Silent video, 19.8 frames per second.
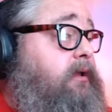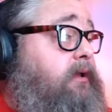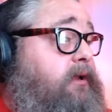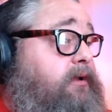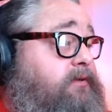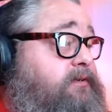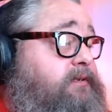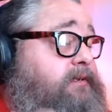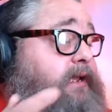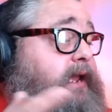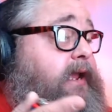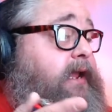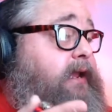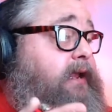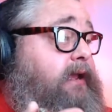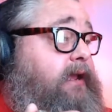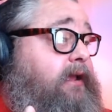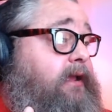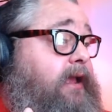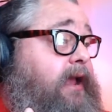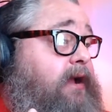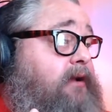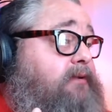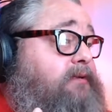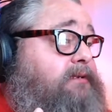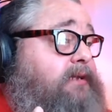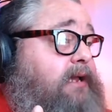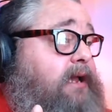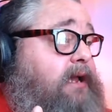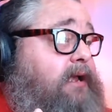standing
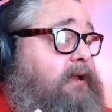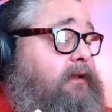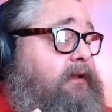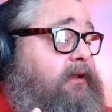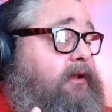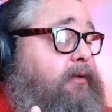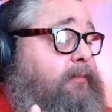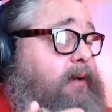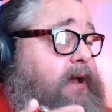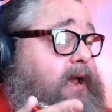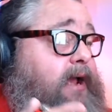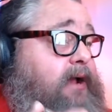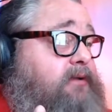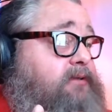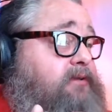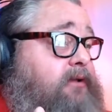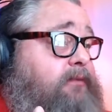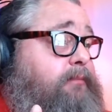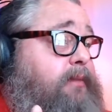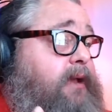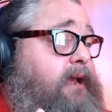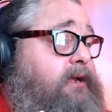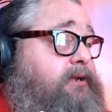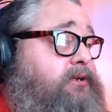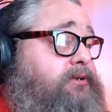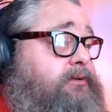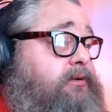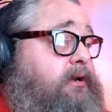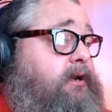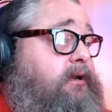outside, my house on Main
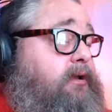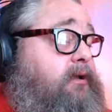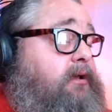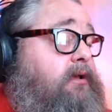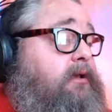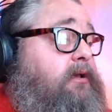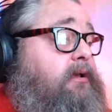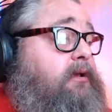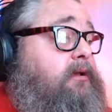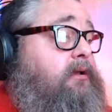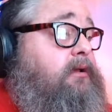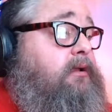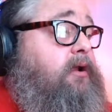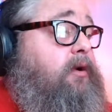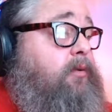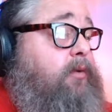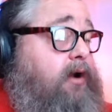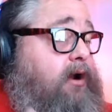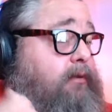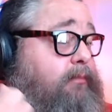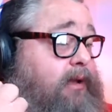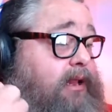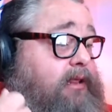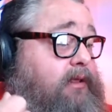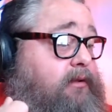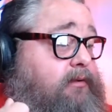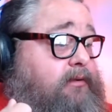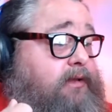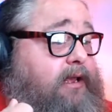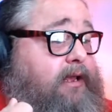Street, wearing my
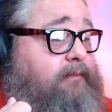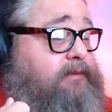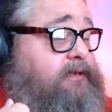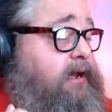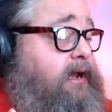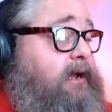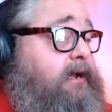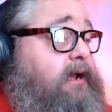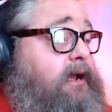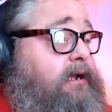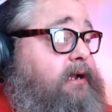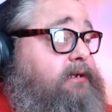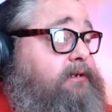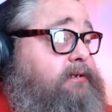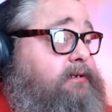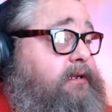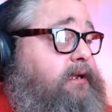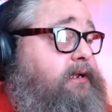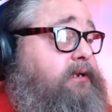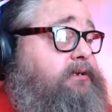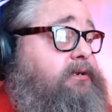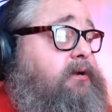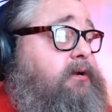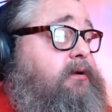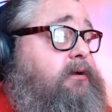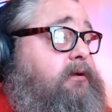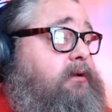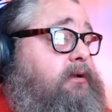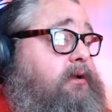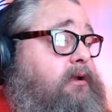little damn tie-dye
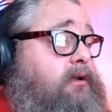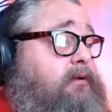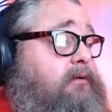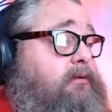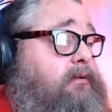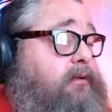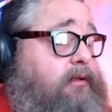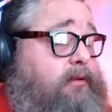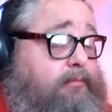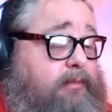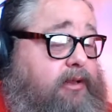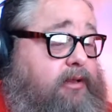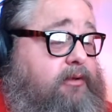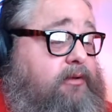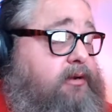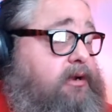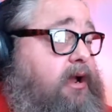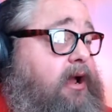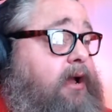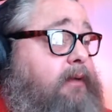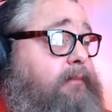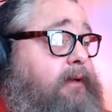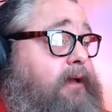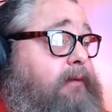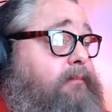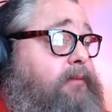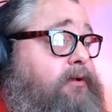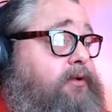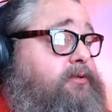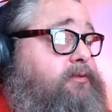T-shirt, and my little
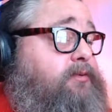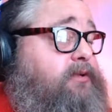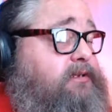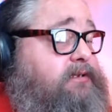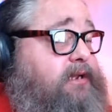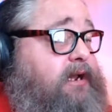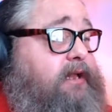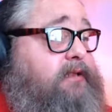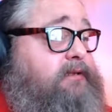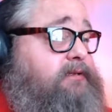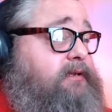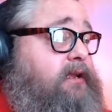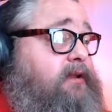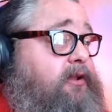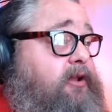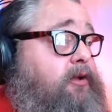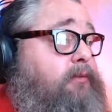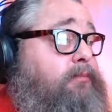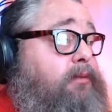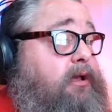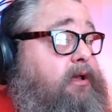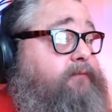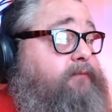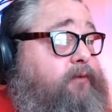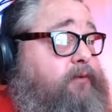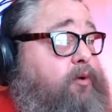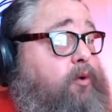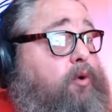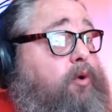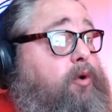combat boots with a sign that said "No blood
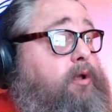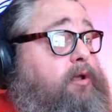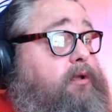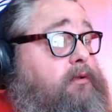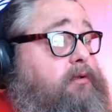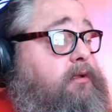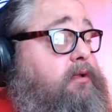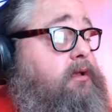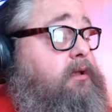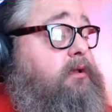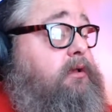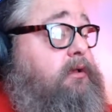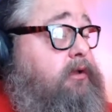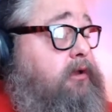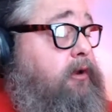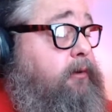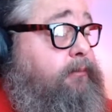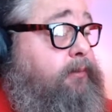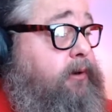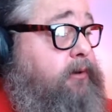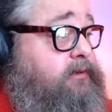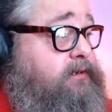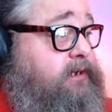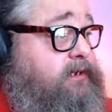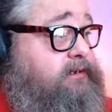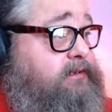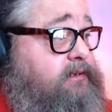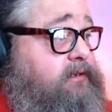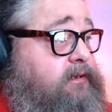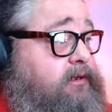for oil,"
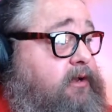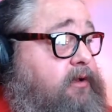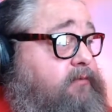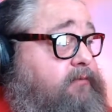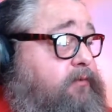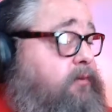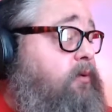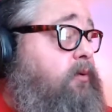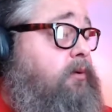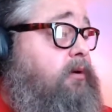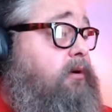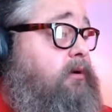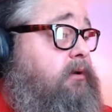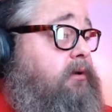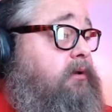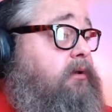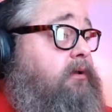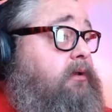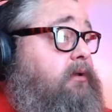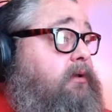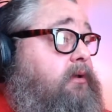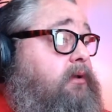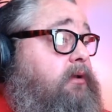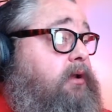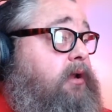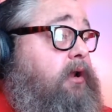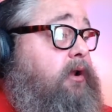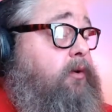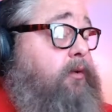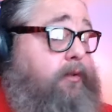protesting the Gulf War,
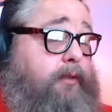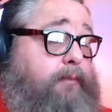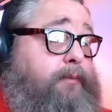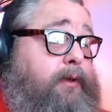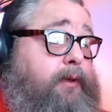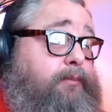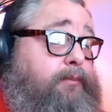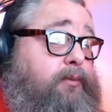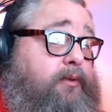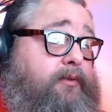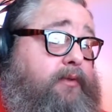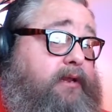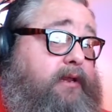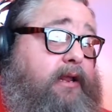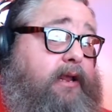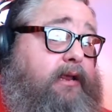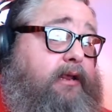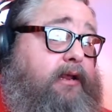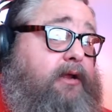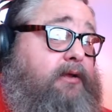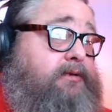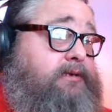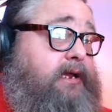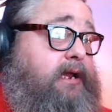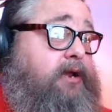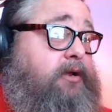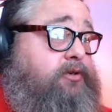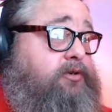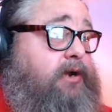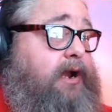and the people in the,
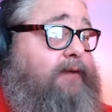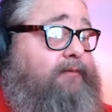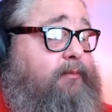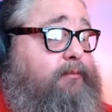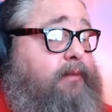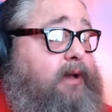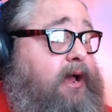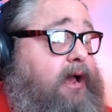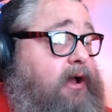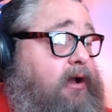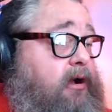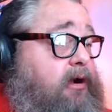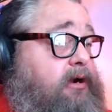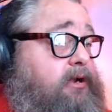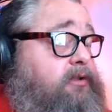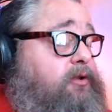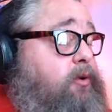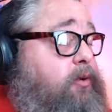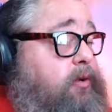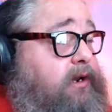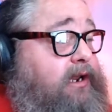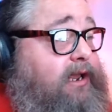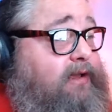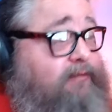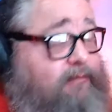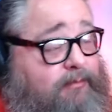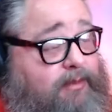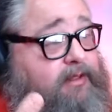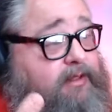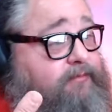town driving by, honking the horn,
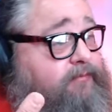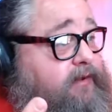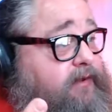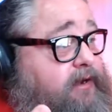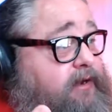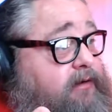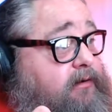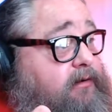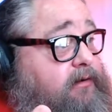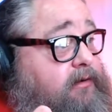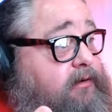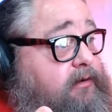giving me the finger,